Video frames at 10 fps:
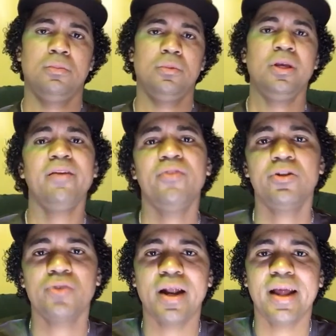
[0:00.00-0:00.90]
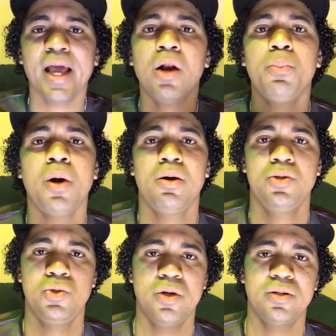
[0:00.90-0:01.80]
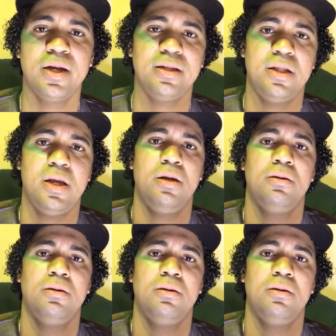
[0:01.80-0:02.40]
He ain't finna try to handle Paul George like that.